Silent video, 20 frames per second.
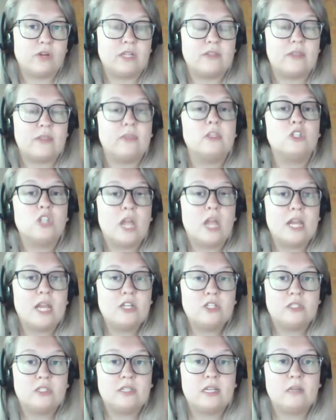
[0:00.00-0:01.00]
then the
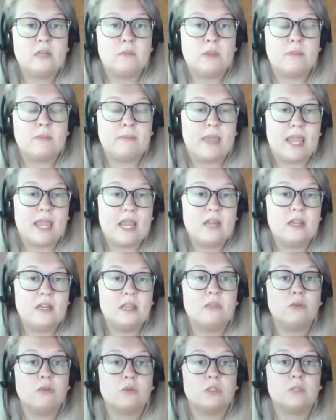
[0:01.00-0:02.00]
changes need to be made in
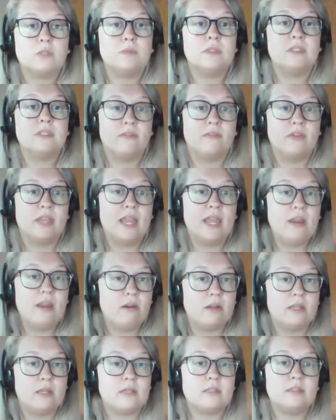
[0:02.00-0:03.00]
those specific
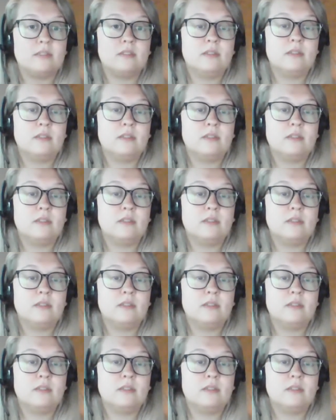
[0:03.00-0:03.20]
areas.